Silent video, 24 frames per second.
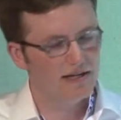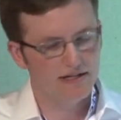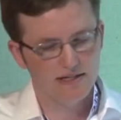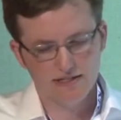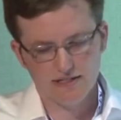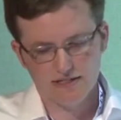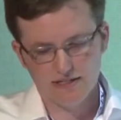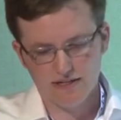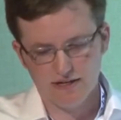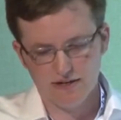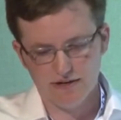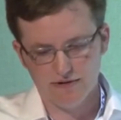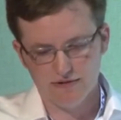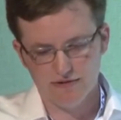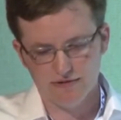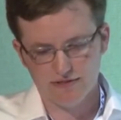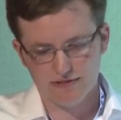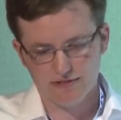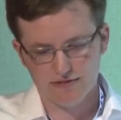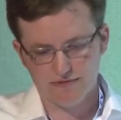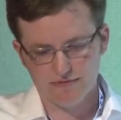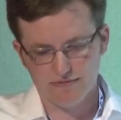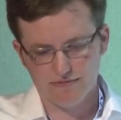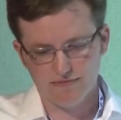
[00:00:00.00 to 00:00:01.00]
So
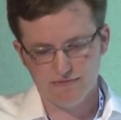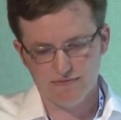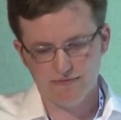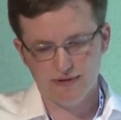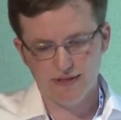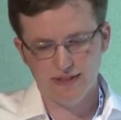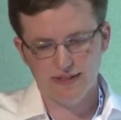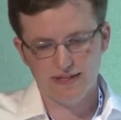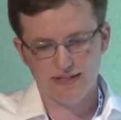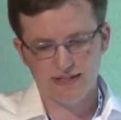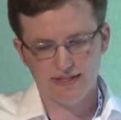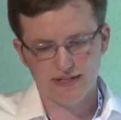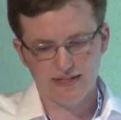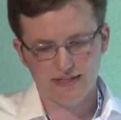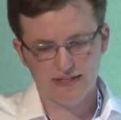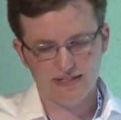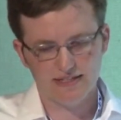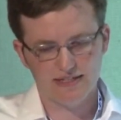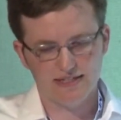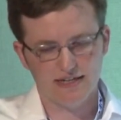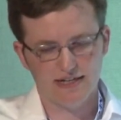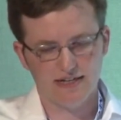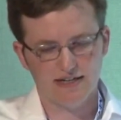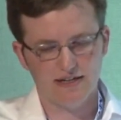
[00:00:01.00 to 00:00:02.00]
we think that
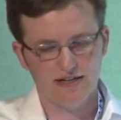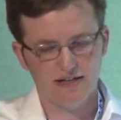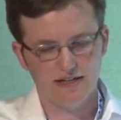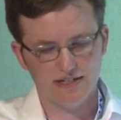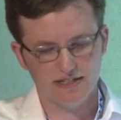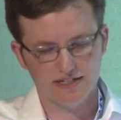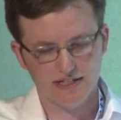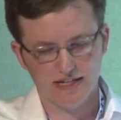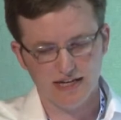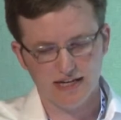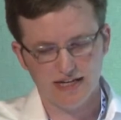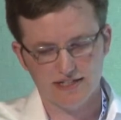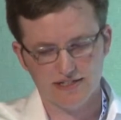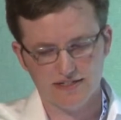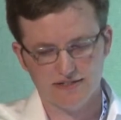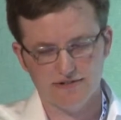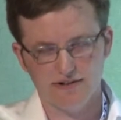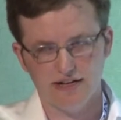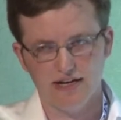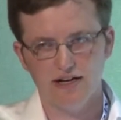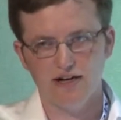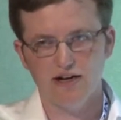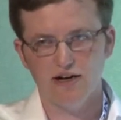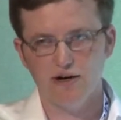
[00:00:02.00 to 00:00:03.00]
this technology has
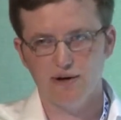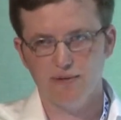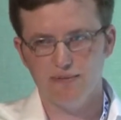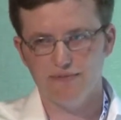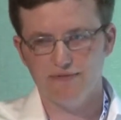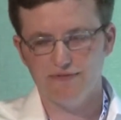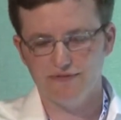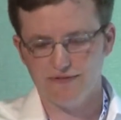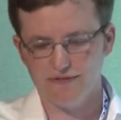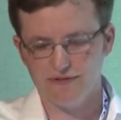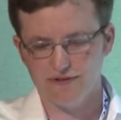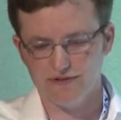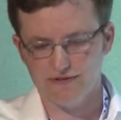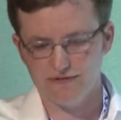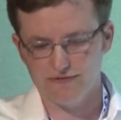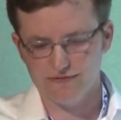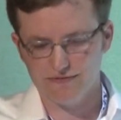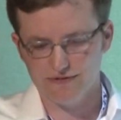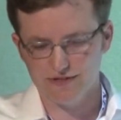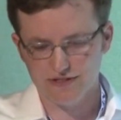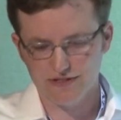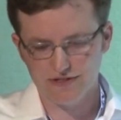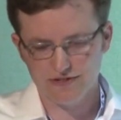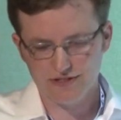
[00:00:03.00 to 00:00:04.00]
great hope for
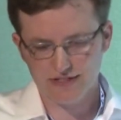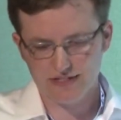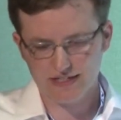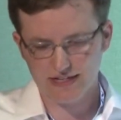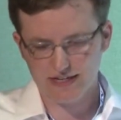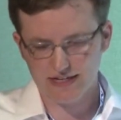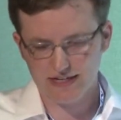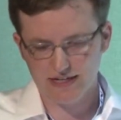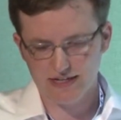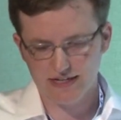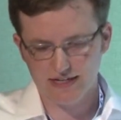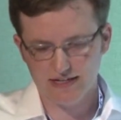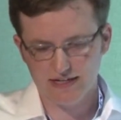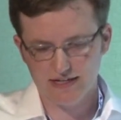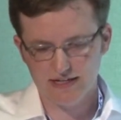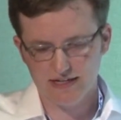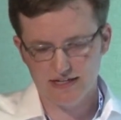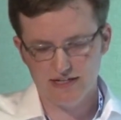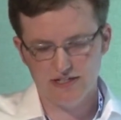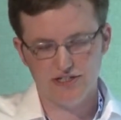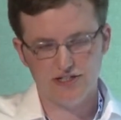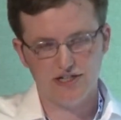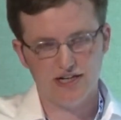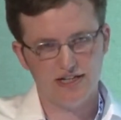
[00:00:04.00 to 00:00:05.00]
reducing
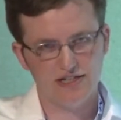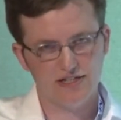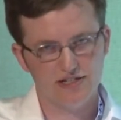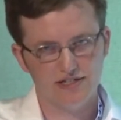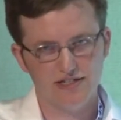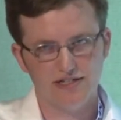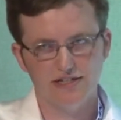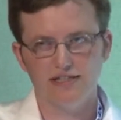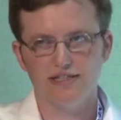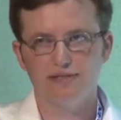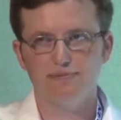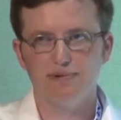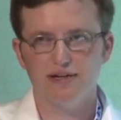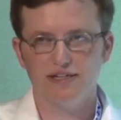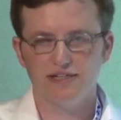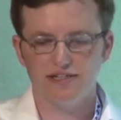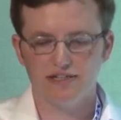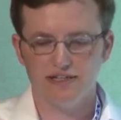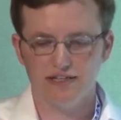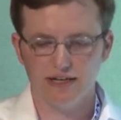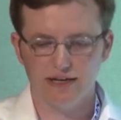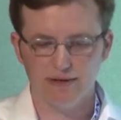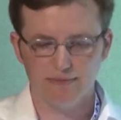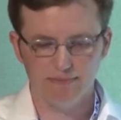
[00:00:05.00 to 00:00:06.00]
congestion,
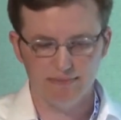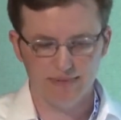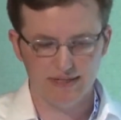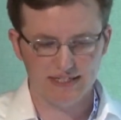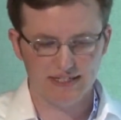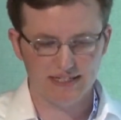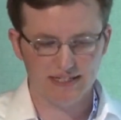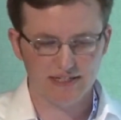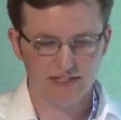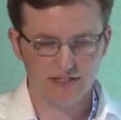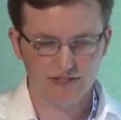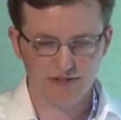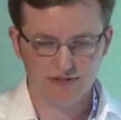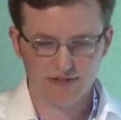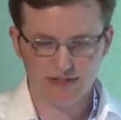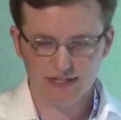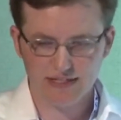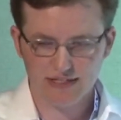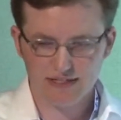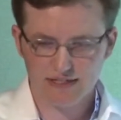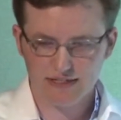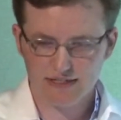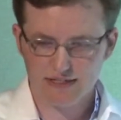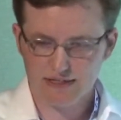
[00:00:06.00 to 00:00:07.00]
especially on busy
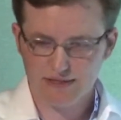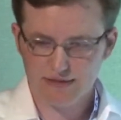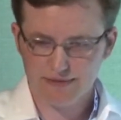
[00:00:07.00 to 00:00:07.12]
streets.